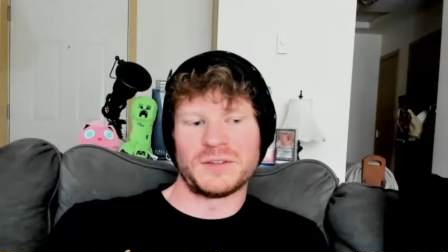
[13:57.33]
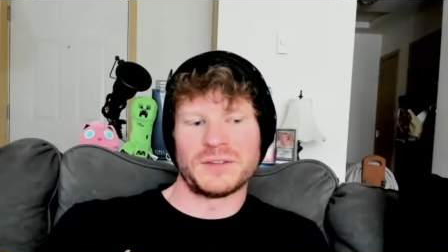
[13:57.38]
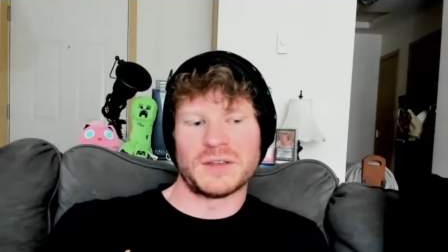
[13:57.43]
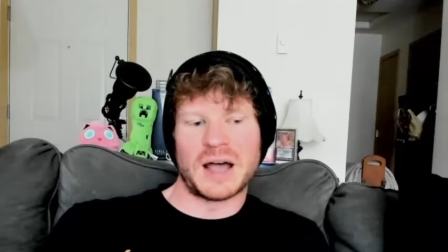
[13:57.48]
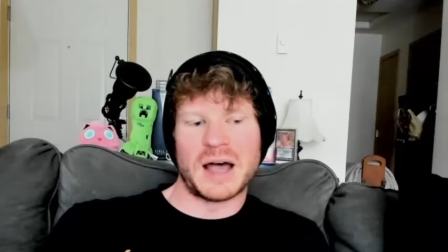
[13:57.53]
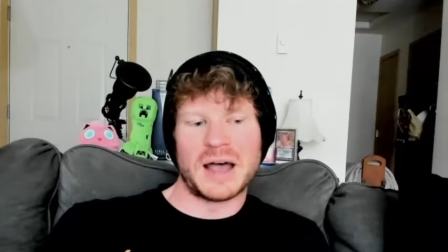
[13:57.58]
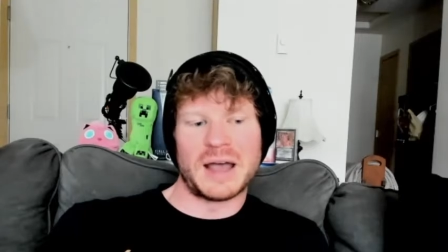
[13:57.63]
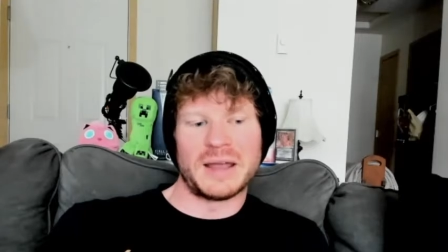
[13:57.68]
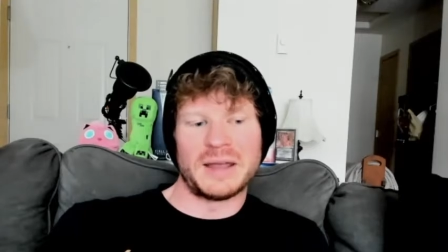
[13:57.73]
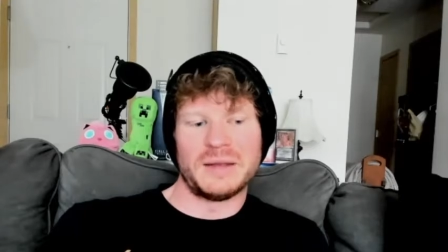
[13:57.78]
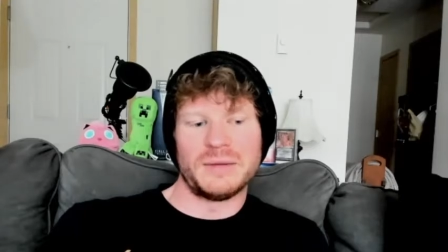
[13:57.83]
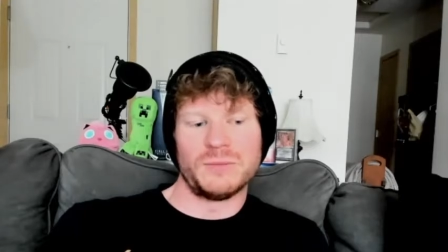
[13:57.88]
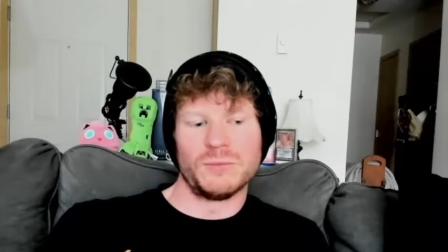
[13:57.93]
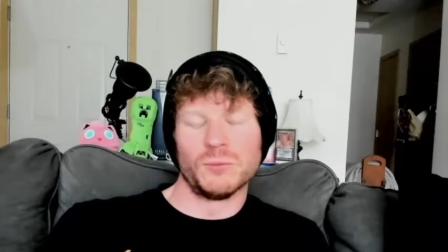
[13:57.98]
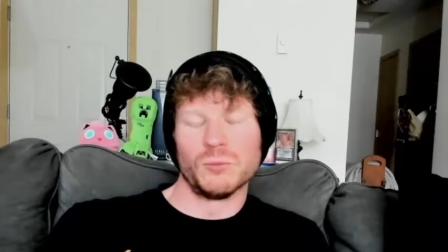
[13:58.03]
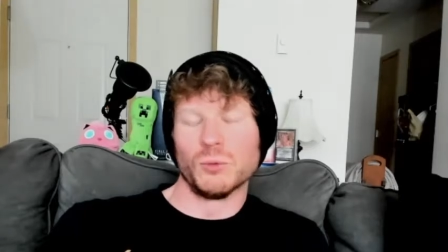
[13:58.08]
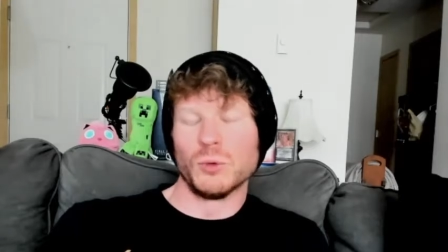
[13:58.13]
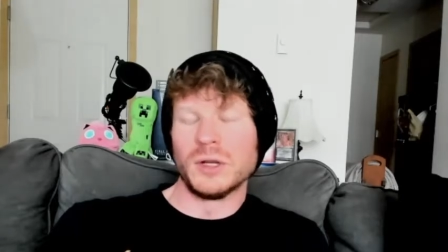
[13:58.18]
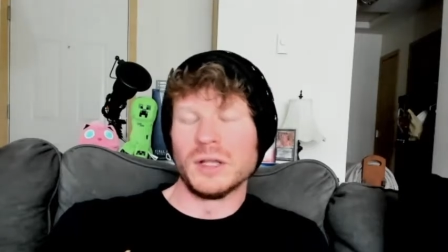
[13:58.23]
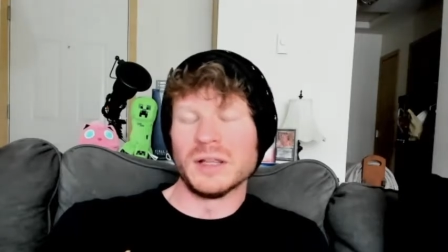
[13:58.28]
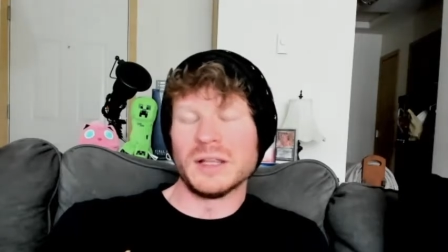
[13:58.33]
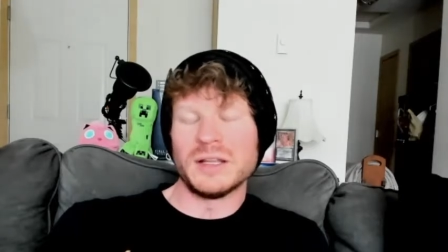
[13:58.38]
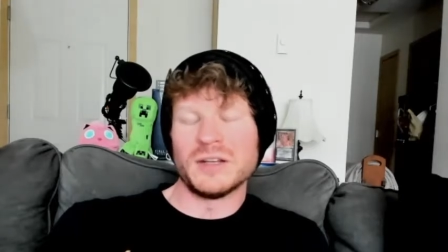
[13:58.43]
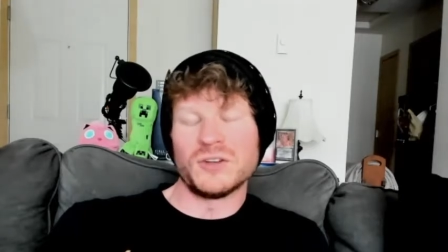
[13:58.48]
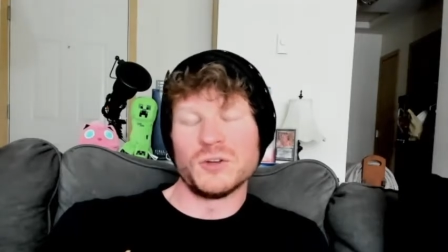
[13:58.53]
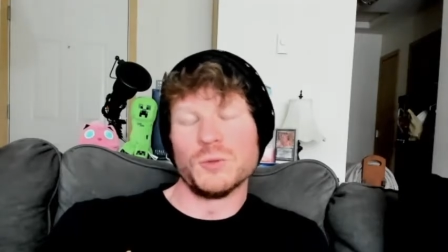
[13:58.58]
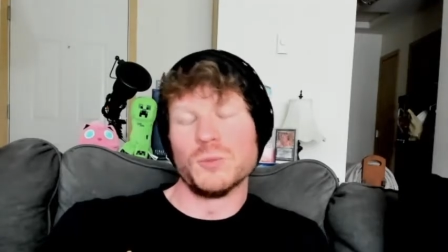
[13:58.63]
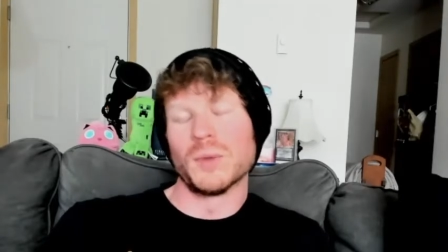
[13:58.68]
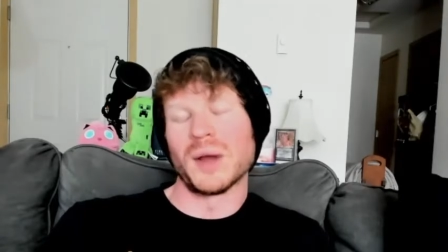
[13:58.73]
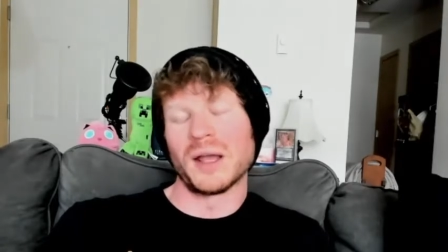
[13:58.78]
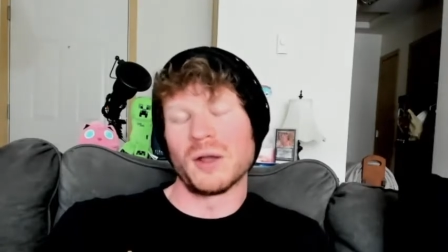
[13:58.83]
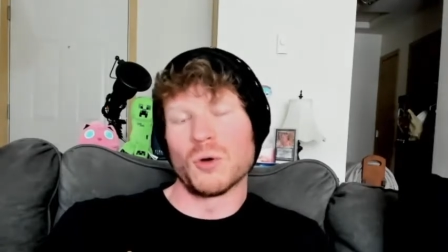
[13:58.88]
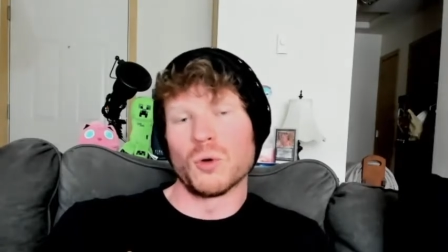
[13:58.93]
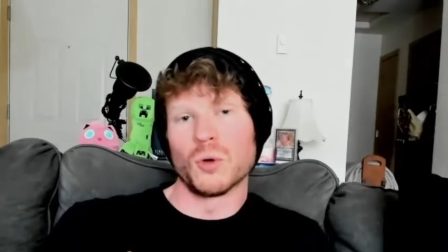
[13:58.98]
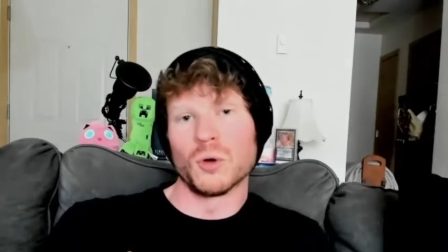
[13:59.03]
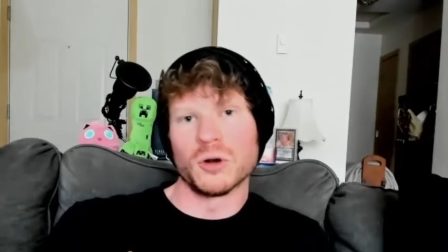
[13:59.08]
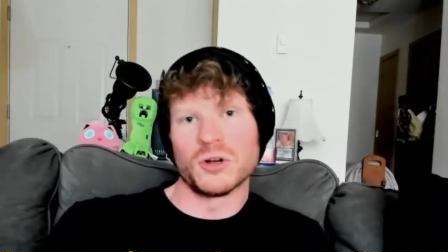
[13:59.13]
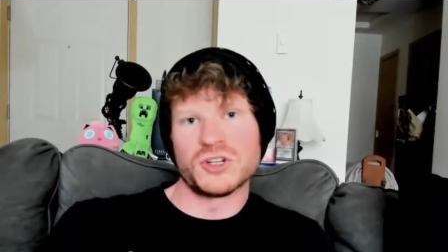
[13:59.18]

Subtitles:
I really, to my core,